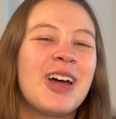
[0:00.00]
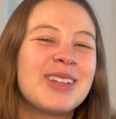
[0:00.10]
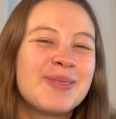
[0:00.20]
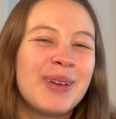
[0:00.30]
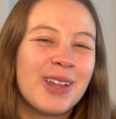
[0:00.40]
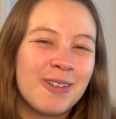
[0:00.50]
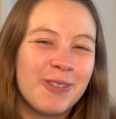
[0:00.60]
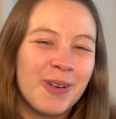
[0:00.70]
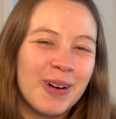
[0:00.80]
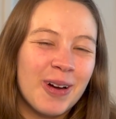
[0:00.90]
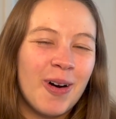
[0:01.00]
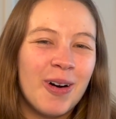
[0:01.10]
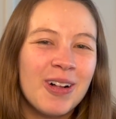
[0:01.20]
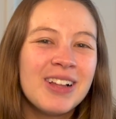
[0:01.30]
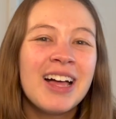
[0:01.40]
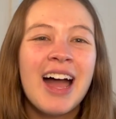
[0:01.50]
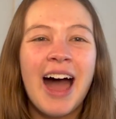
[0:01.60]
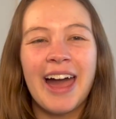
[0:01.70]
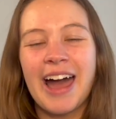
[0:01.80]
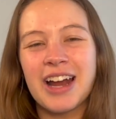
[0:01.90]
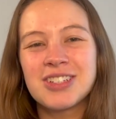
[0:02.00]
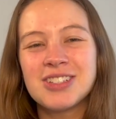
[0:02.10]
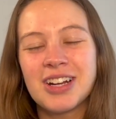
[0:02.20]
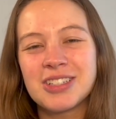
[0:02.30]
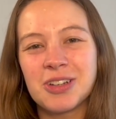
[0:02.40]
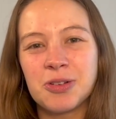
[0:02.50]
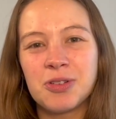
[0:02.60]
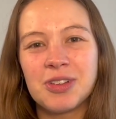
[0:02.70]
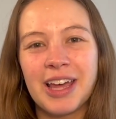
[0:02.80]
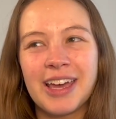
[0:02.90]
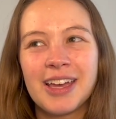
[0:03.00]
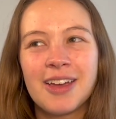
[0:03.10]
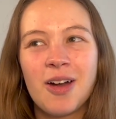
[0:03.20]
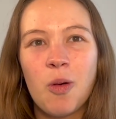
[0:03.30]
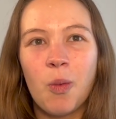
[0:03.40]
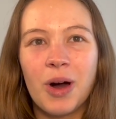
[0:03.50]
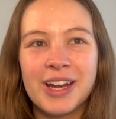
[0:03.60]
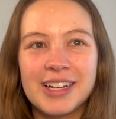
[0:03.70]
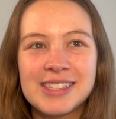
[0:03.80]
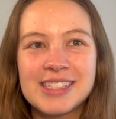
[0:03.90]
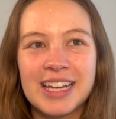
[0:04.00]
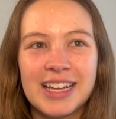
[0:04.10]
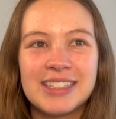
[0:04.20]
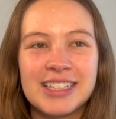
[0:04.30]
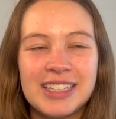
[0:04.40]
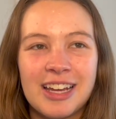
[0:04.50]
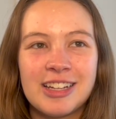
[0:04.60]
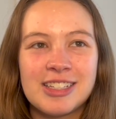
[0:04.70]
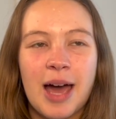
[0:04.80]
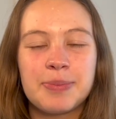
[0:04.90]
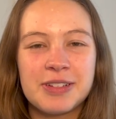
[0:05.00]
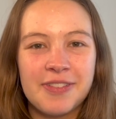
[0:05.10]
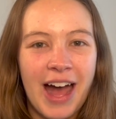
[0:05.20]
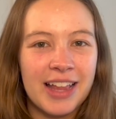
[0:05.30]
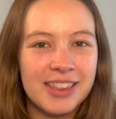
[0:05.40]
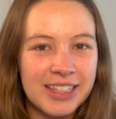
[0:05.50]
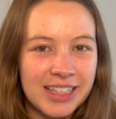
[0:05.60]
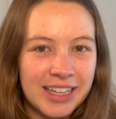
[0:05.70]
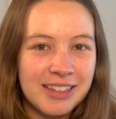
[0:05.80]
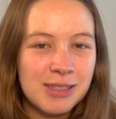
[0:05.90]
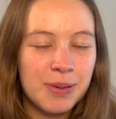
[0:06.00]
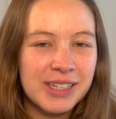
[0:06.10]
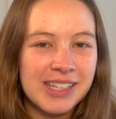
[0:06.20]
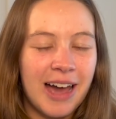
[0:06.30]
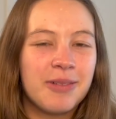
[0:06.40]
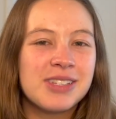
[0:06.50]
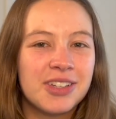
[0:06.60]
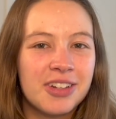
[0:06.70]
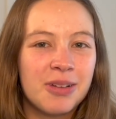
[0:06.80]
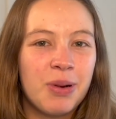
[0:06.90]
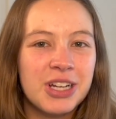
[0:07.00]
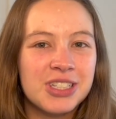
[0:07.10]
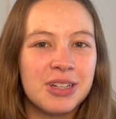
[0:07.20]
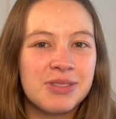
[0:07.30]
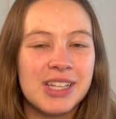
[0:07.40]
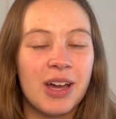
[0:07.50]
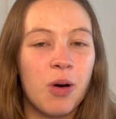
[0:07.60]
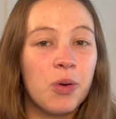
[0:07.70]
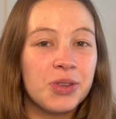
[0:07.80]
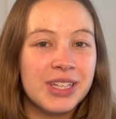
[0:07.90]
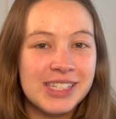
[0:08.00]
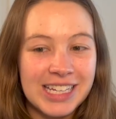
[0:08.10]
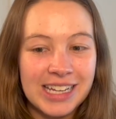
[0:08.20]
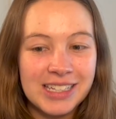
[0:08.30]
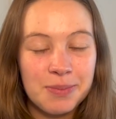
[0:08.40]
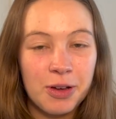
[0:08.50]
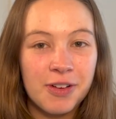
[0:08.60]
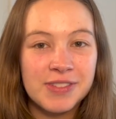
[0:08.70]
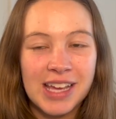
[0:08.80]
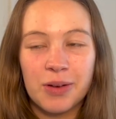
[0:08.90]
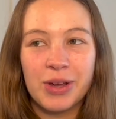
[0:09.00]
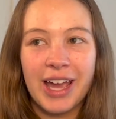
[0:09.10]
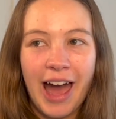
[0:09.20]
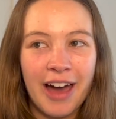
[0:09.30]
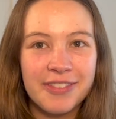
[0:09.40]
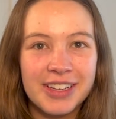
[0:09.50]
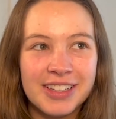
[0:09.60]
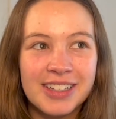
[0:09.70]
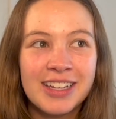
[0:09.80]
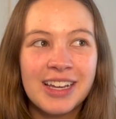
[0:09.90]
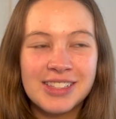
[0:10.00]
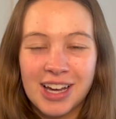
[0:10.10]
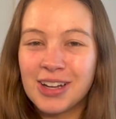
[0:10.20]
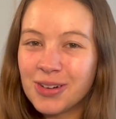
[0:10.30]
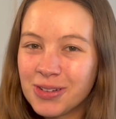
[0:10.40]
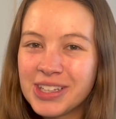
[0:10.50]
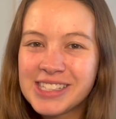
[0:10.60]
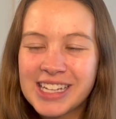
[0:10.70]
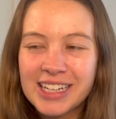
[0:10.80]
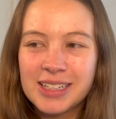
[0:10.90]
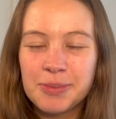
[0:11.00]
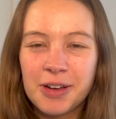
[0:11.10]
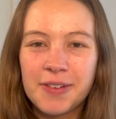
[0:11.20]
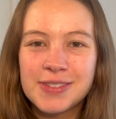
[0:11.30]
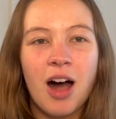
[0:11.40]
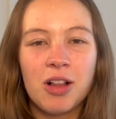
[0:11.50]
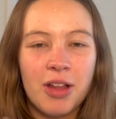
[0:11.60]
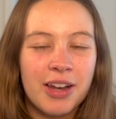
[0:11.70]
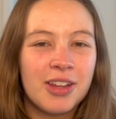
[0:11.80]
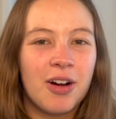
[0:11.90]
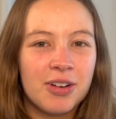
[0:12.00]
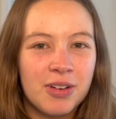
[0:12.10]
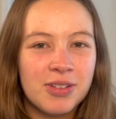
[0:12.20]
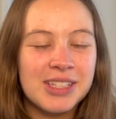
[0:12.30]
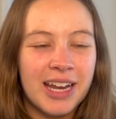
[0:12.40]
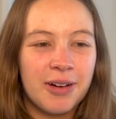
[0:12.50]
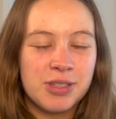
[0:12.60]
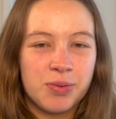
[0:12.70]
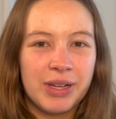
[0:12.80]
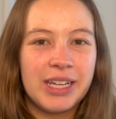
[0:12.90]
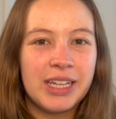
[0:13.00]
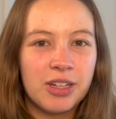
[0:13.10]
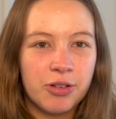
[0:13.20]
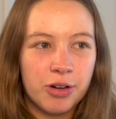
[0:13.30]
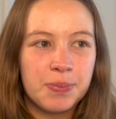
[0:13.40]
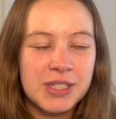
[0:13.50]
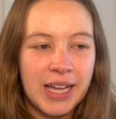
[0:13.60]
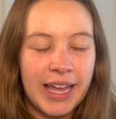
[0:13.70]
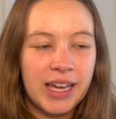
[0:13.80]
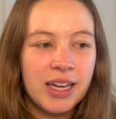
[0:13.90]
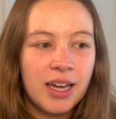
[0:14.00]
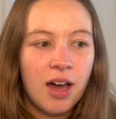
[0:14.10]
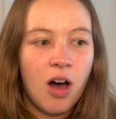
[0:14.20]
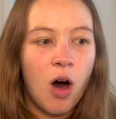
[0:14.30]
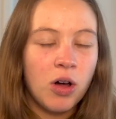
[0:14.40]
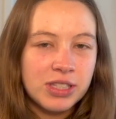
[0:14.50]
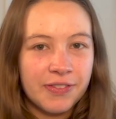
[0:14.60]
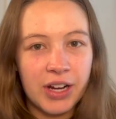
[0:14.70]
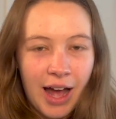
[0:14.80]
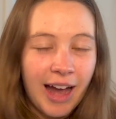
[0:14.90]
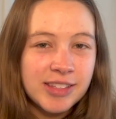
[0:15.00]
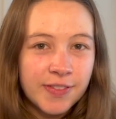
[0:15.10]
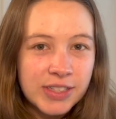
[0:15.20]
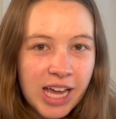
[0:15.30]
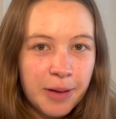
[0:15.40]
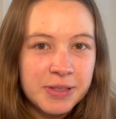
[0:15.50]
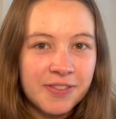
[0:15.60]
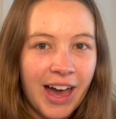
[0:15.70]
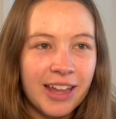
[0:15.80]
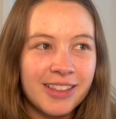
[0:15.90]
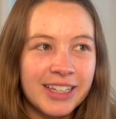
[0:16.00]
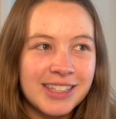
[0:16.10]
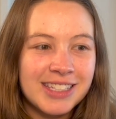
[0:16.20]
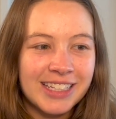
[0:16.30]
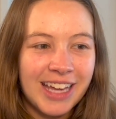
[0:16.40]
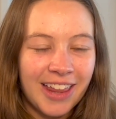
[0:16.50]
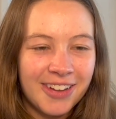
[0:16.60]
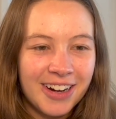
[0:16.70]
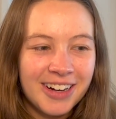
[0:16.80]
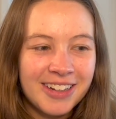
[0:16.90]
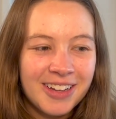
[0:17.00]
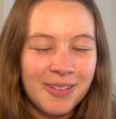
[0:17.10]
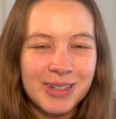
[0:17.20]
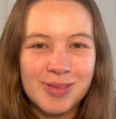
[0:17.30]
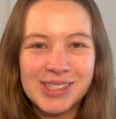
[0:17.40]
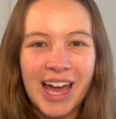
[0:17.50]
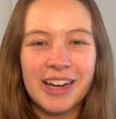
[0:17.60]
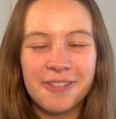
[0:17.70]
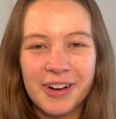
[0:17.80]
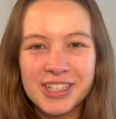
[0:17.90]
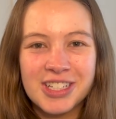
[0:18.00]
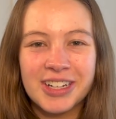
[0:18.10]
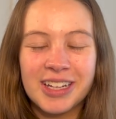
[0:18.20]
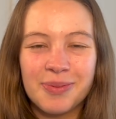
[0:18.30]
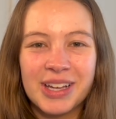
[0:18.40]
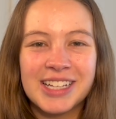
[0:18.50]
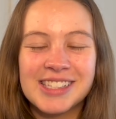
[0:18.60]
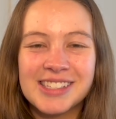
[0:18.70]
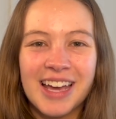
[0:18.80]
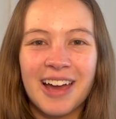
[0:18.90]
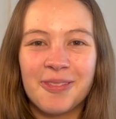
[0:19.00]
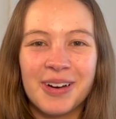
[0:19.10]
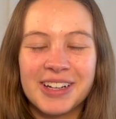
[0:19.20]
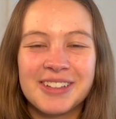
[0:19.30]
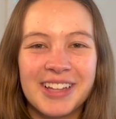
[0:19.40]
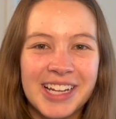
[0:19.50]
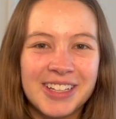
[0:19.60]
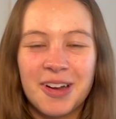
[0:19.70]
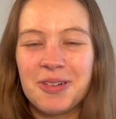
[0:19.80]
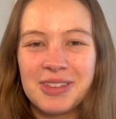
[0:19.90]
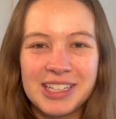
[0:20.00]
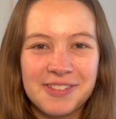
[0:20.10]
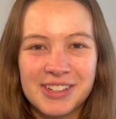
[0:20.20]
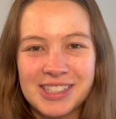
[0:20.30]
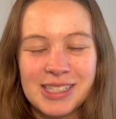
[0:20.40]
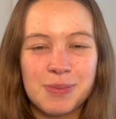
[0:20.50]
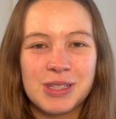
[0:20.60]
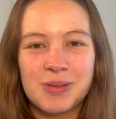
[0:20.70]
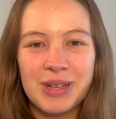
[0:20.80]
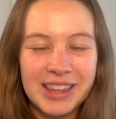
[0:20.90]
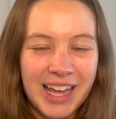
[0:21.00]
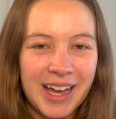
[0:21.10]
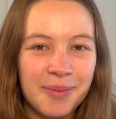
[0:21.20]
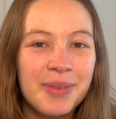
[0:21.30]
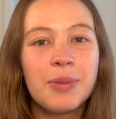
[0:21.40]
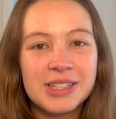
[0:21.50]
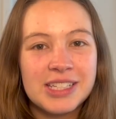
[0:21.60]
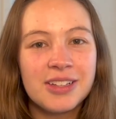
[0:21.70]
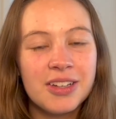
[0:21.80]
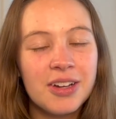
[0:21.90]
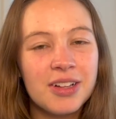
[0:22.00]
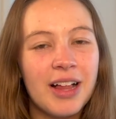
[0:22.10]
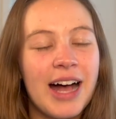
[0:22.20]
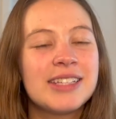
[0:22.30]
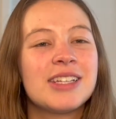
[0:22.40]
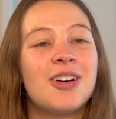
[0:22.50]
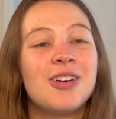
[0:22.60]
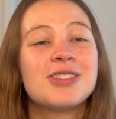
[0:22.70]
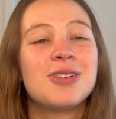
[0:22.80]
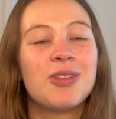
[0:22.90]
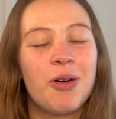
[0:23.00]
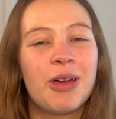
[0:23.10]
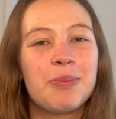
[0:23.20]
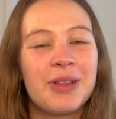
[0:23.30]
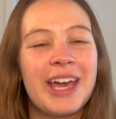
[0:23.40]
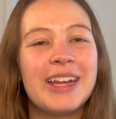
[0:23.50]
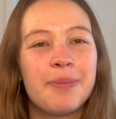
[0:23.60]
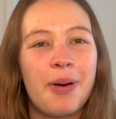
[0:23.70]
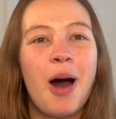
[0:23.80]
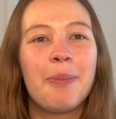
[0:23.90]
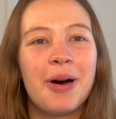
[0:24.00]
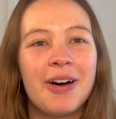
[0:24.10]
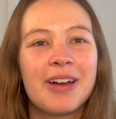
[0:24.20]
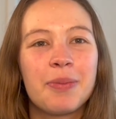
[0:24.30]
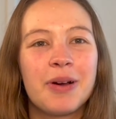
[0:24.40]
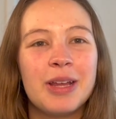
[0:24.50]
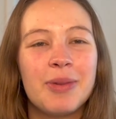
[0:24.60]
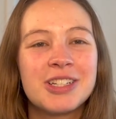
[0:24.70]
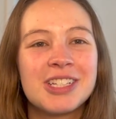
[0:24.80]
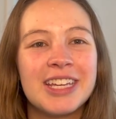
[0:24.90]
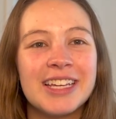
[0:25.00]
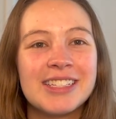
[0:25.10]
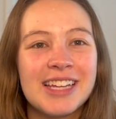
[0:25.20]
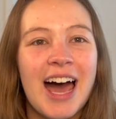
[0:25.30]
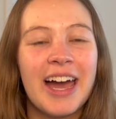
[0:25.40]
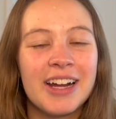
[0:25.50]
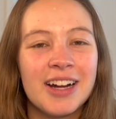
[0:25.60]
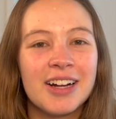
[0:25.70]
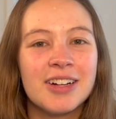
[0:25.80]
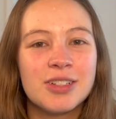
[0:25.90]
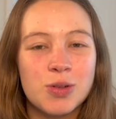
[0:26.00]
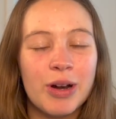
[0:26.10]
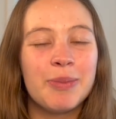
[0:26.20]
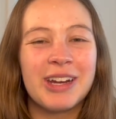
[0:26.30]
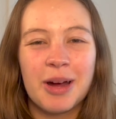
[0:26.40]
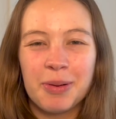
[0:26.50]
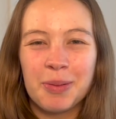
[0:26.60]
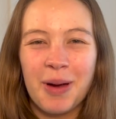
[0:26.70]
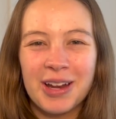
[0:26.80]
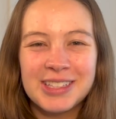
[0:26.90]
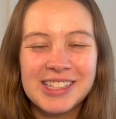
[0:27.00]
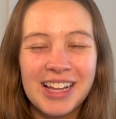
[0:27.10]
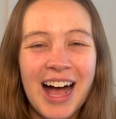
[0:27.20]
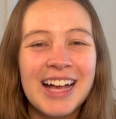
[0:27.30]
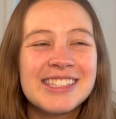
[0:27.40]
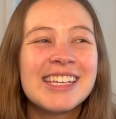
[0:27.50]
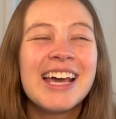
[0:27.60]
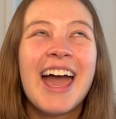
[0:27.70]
not to be on the floor at all. I actually tried to Google like what a standing adaptive athlete is, because I was under the impression it was like only standing moves, and we haven't done only standing moves. A lot of the articles that I was reading grouped like all different kinds of adaptive athletes together, which was kind of frustrating because I wanted like know the differences between them. But still a good class. And also Logan played pop punk pretty much the entire 20-minute upper bodies class.